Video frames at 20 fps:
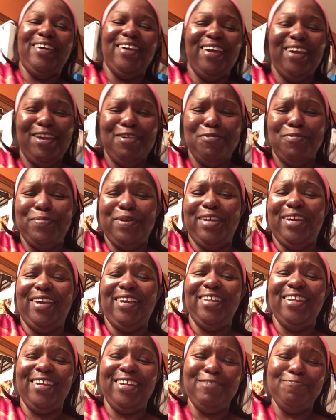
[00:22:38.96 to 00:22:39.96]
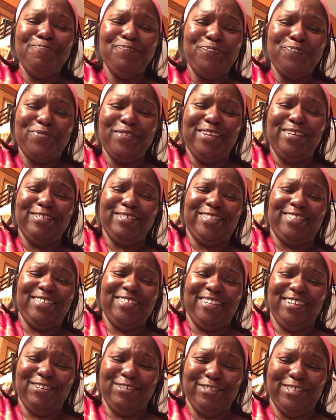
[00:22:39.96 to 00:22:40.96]
He would be eating. He'll sit
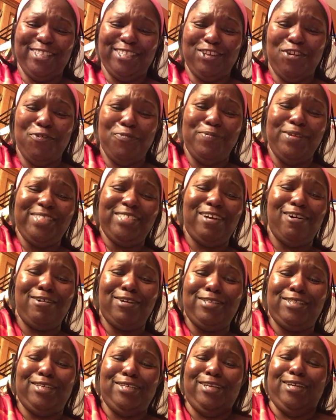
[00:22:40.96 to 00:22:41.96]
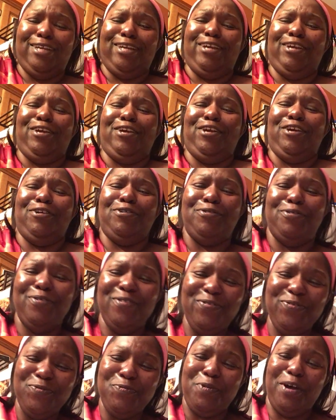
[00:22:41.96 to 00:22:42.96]
there on the sofa, be talking to you
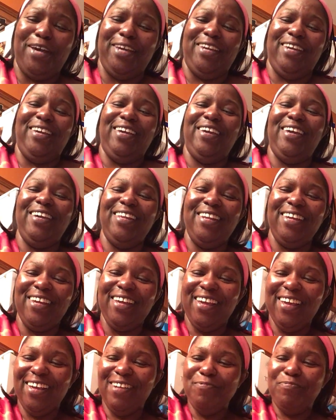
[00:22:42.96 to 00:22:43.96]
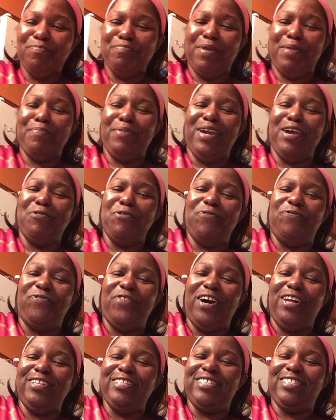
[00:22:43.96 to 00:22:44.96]
while he eating. My man would
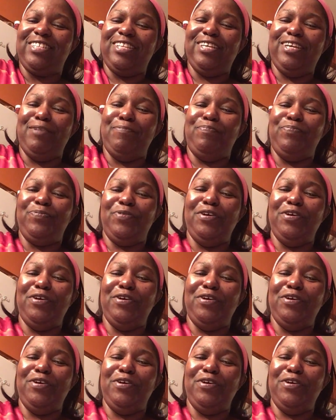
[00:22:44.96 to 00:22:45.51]
fall asleep.